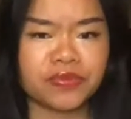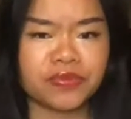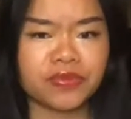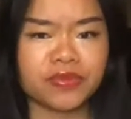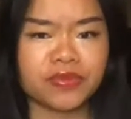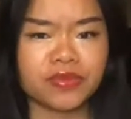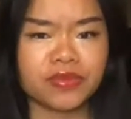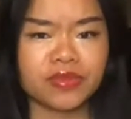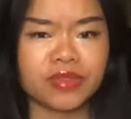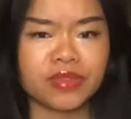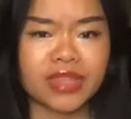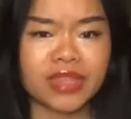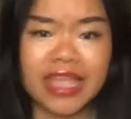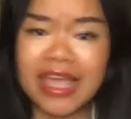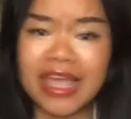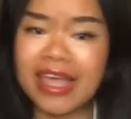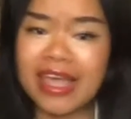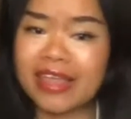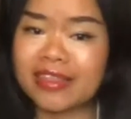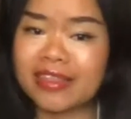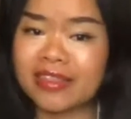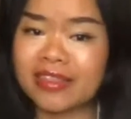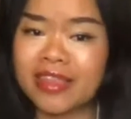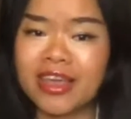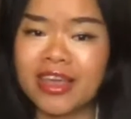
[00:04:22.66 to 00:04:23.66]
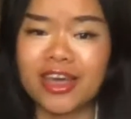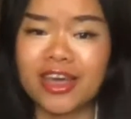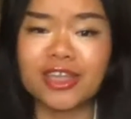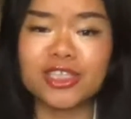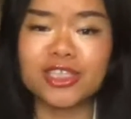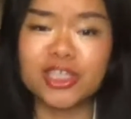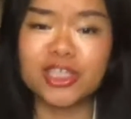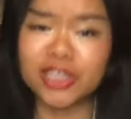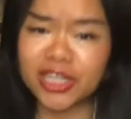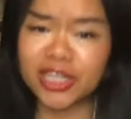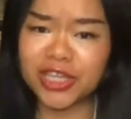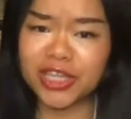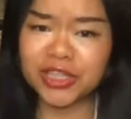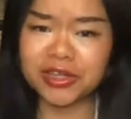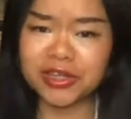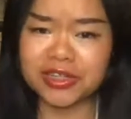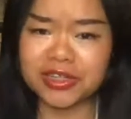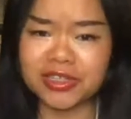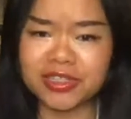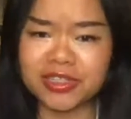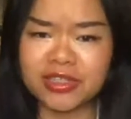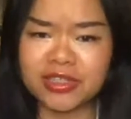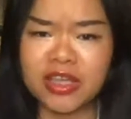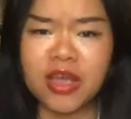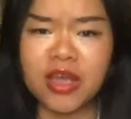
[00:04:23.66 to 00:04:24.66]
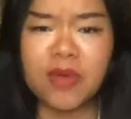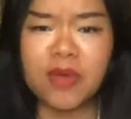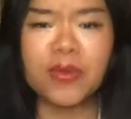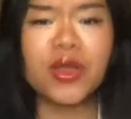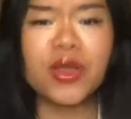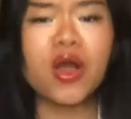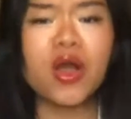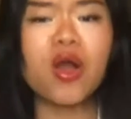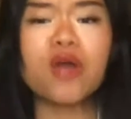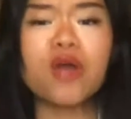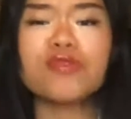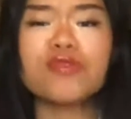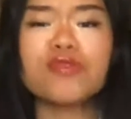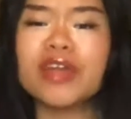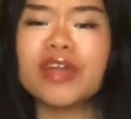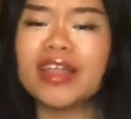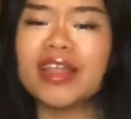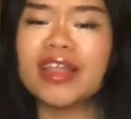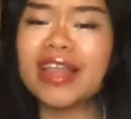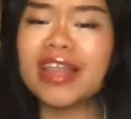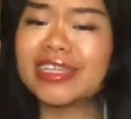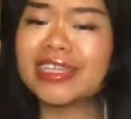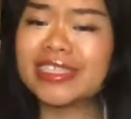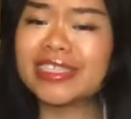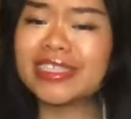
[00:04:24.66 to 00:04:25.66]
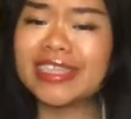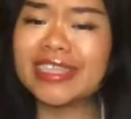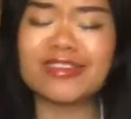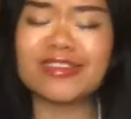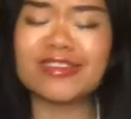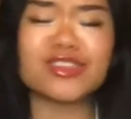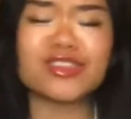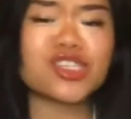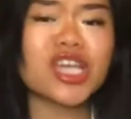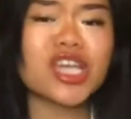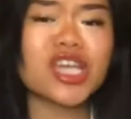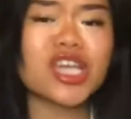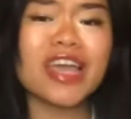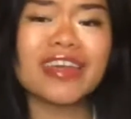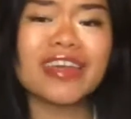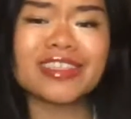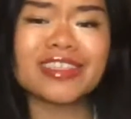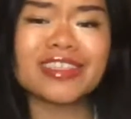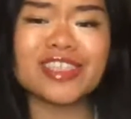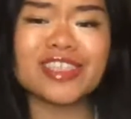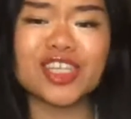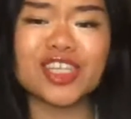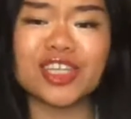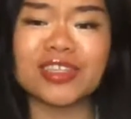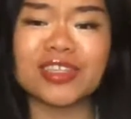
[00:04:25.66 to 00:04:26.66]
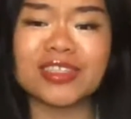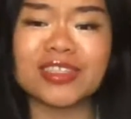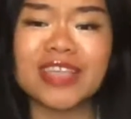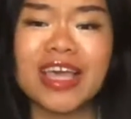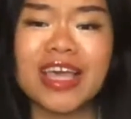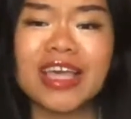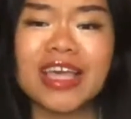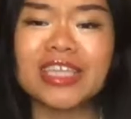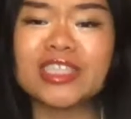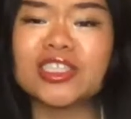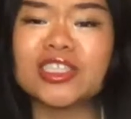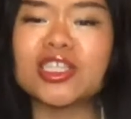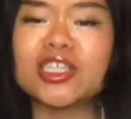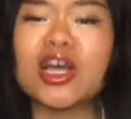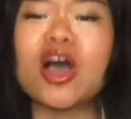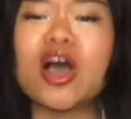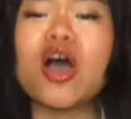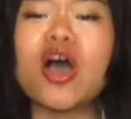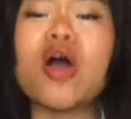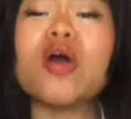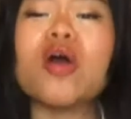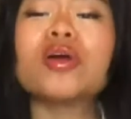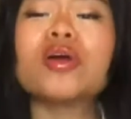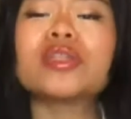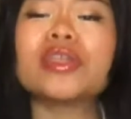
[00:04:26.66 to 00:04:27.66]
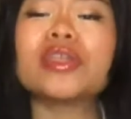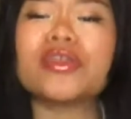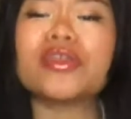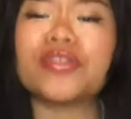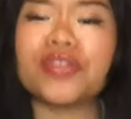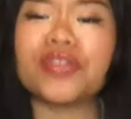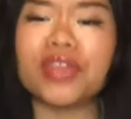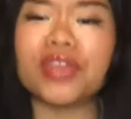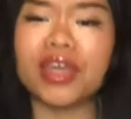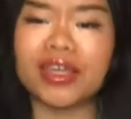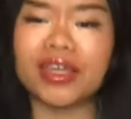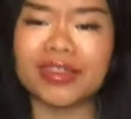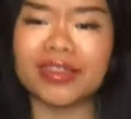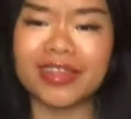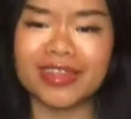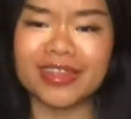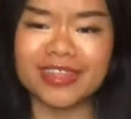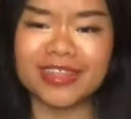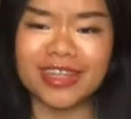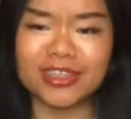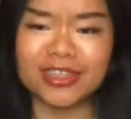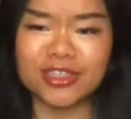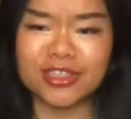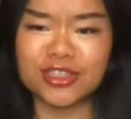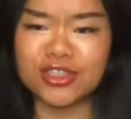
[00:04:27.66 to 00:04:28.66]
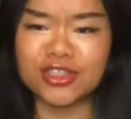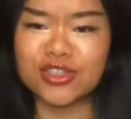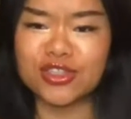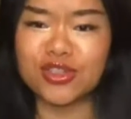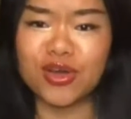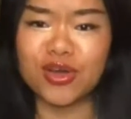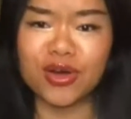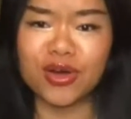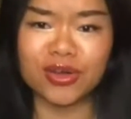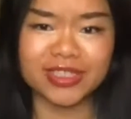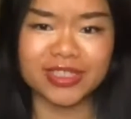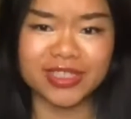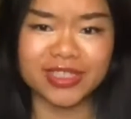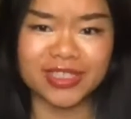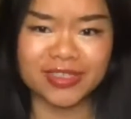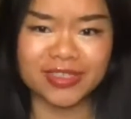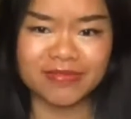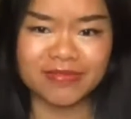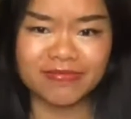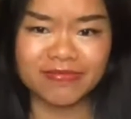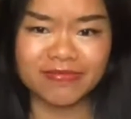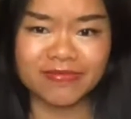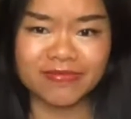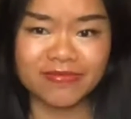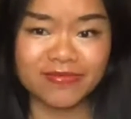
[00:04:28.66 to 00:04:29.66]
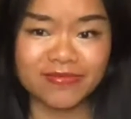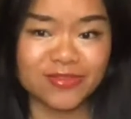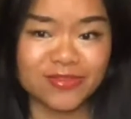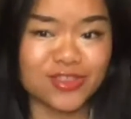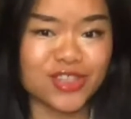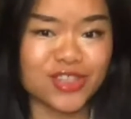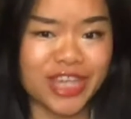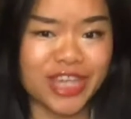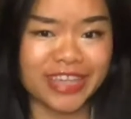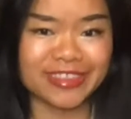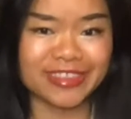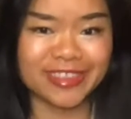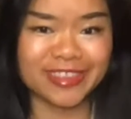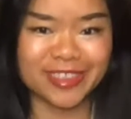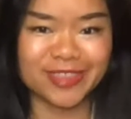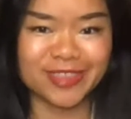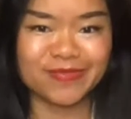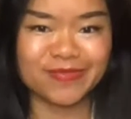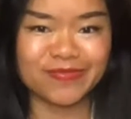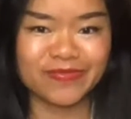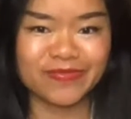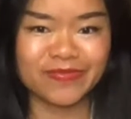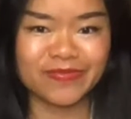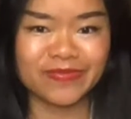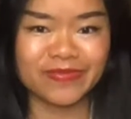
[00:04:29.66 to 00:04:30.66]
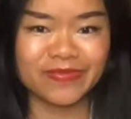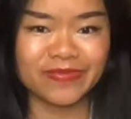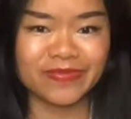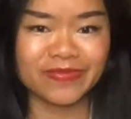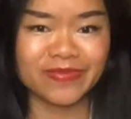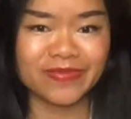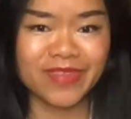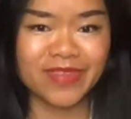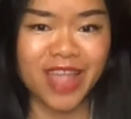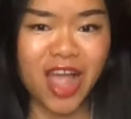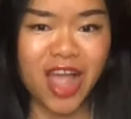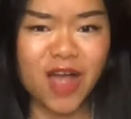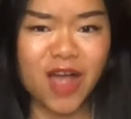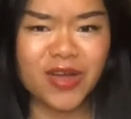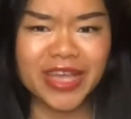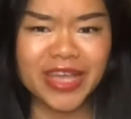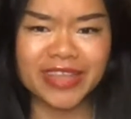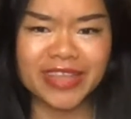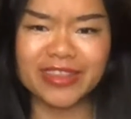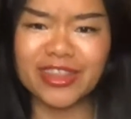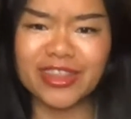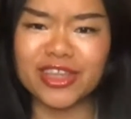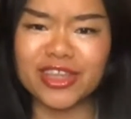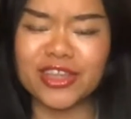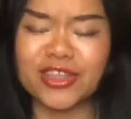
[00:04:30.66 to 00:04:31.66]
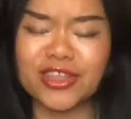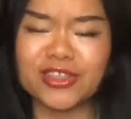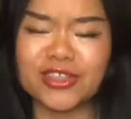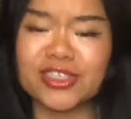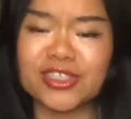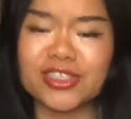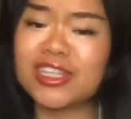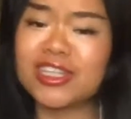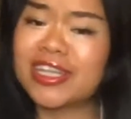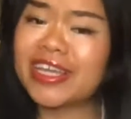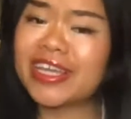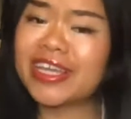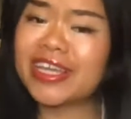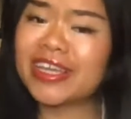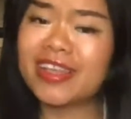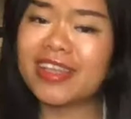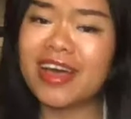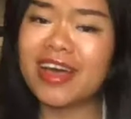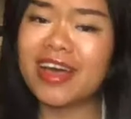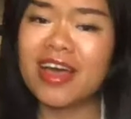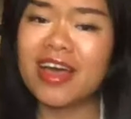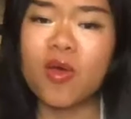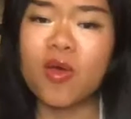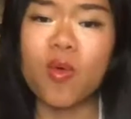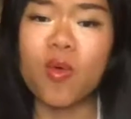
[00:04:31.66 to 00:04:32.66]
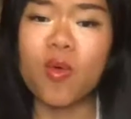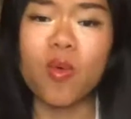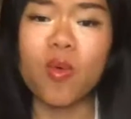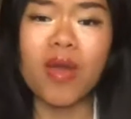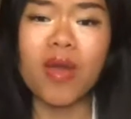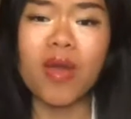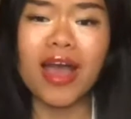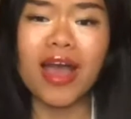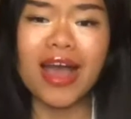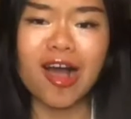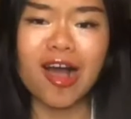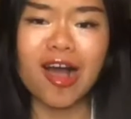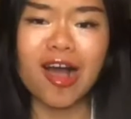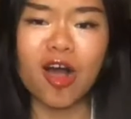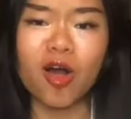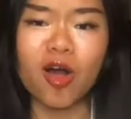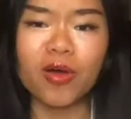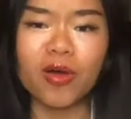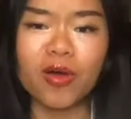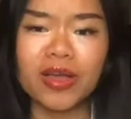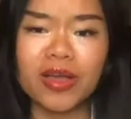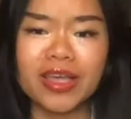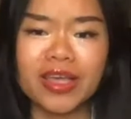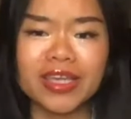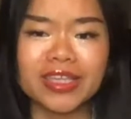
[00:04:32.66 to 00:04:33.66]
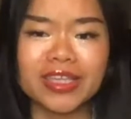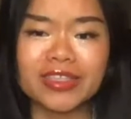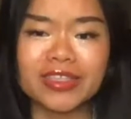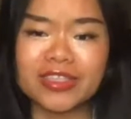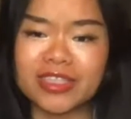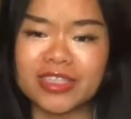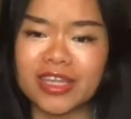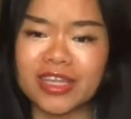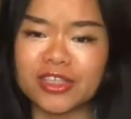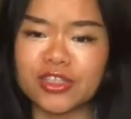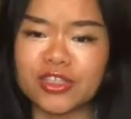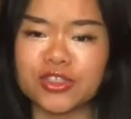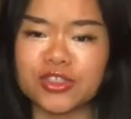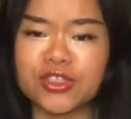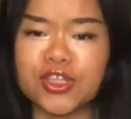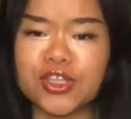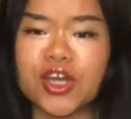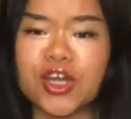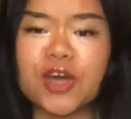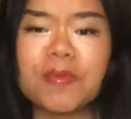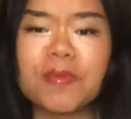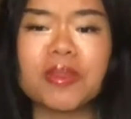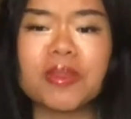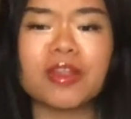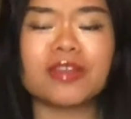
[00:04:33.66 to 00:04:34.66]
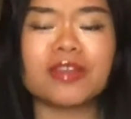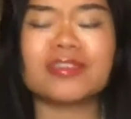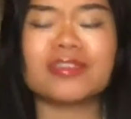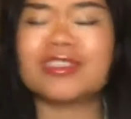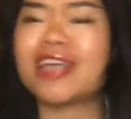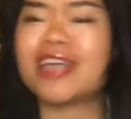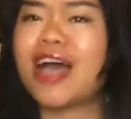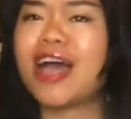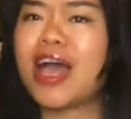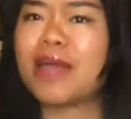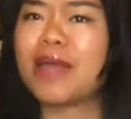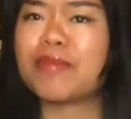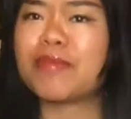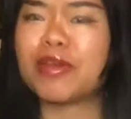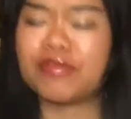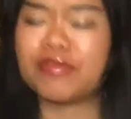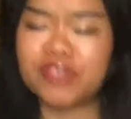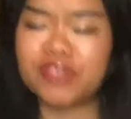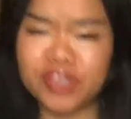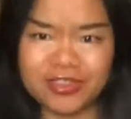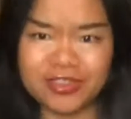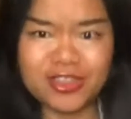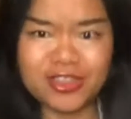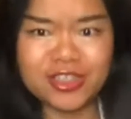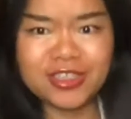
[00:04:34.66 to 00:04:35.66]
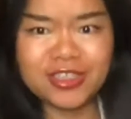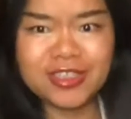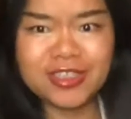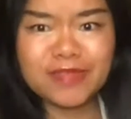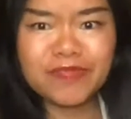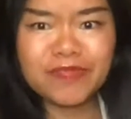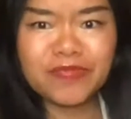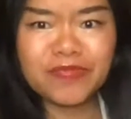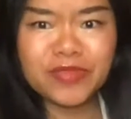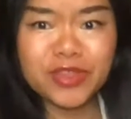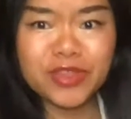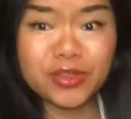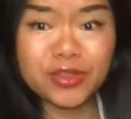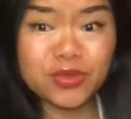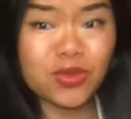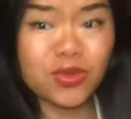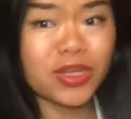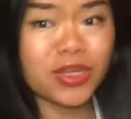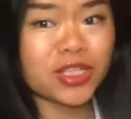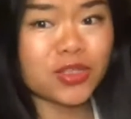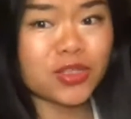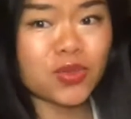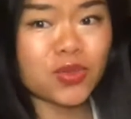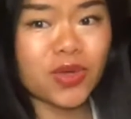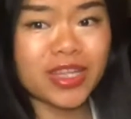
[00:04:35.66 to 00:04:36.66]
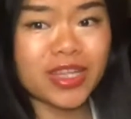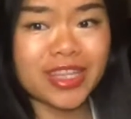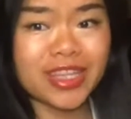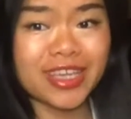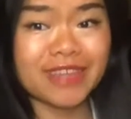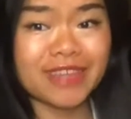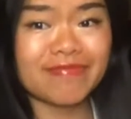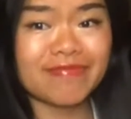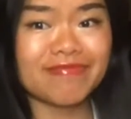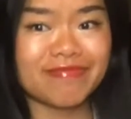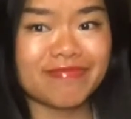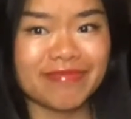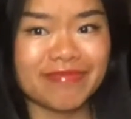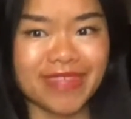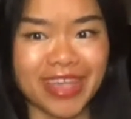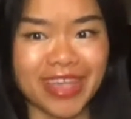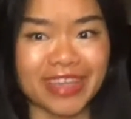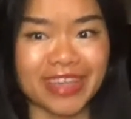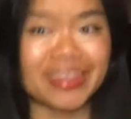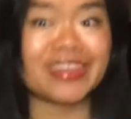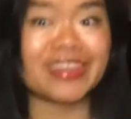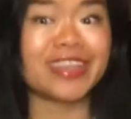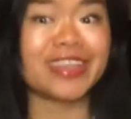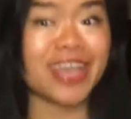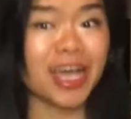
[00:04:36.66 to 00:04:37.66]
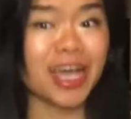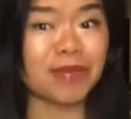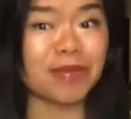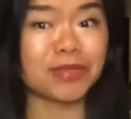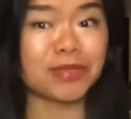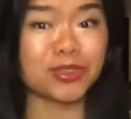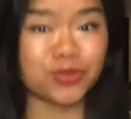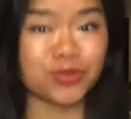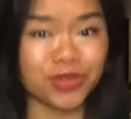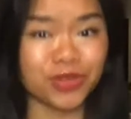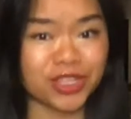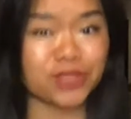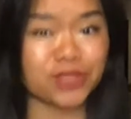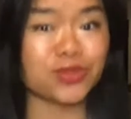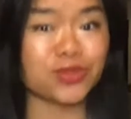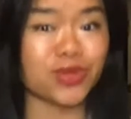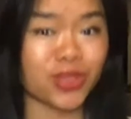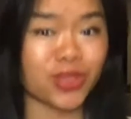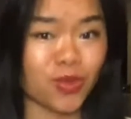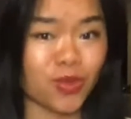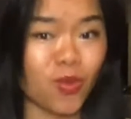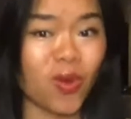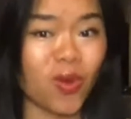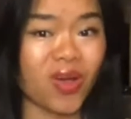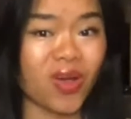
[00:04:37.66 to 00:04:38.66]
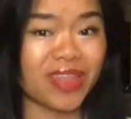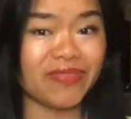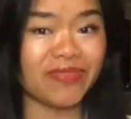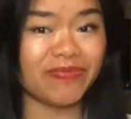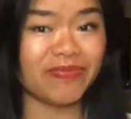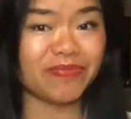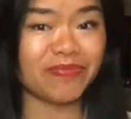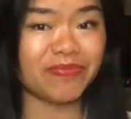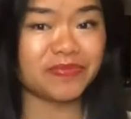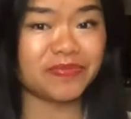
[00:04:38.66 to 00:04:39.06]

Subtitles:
Then, as leaders, we all realize that changes is the only thing that does not change. How can leaders lead well in such a turbulent time of changes in 2020 and in the coming 2021?